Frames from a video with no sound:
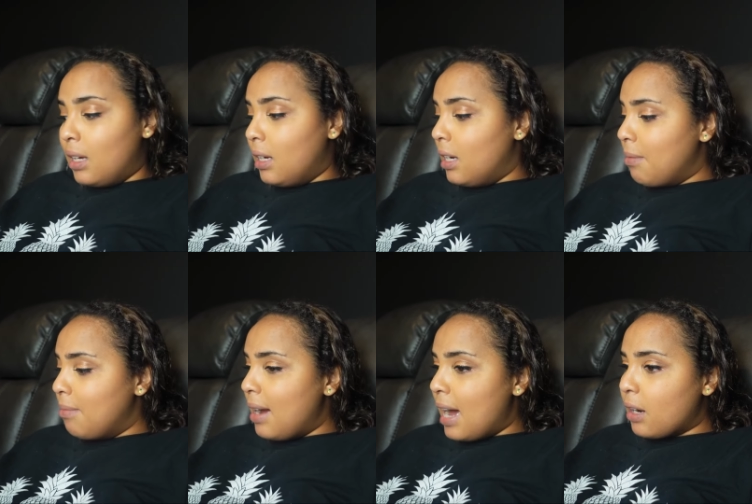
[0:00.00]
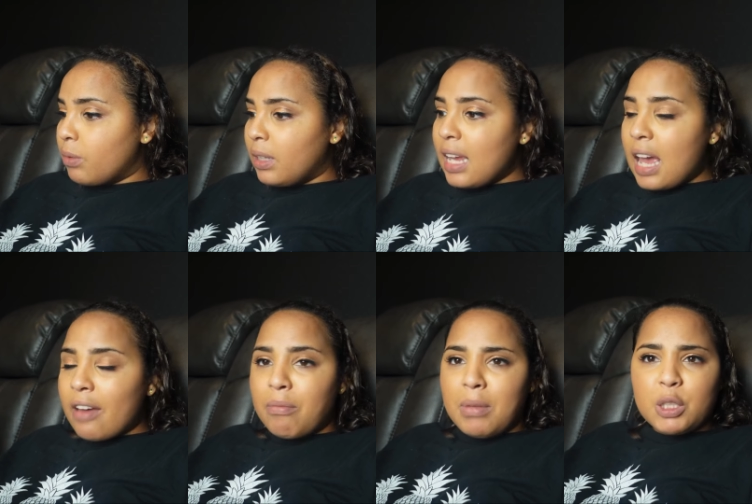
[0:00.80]
Um, I don't really
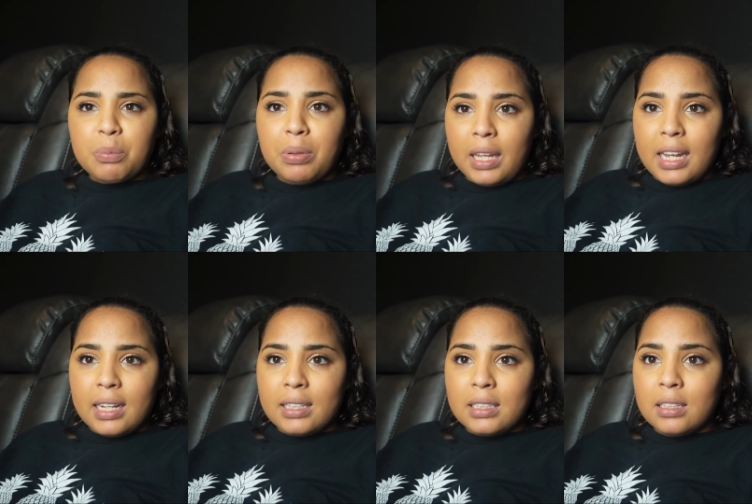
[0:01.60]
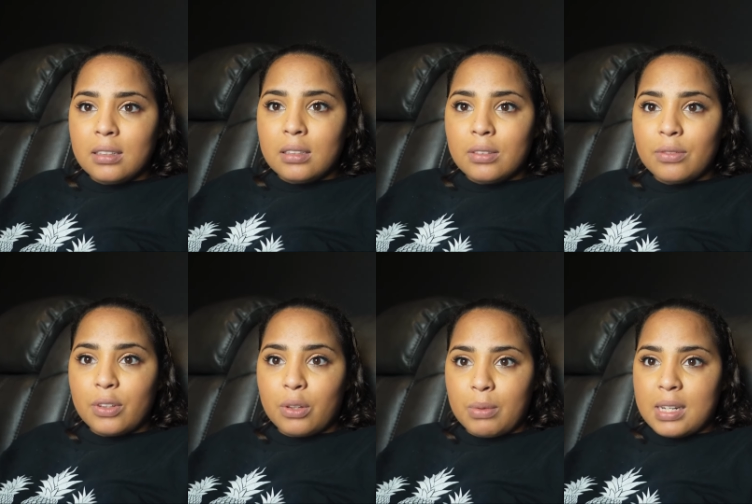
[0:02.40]
have much planned
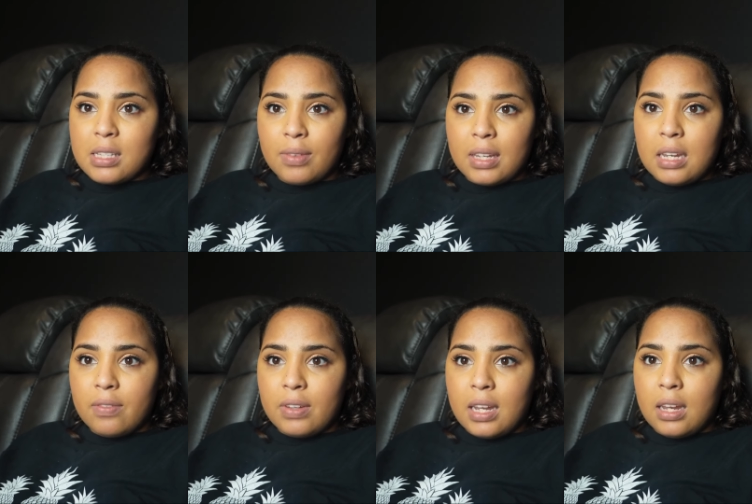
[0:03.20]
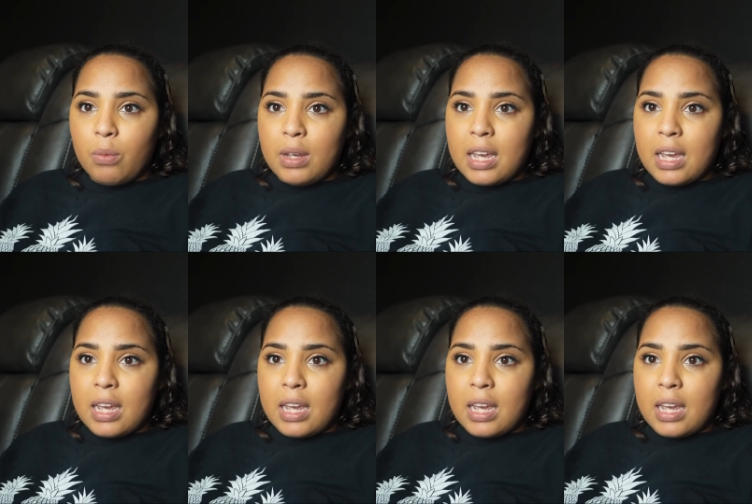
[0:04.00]
for the rest of the evening.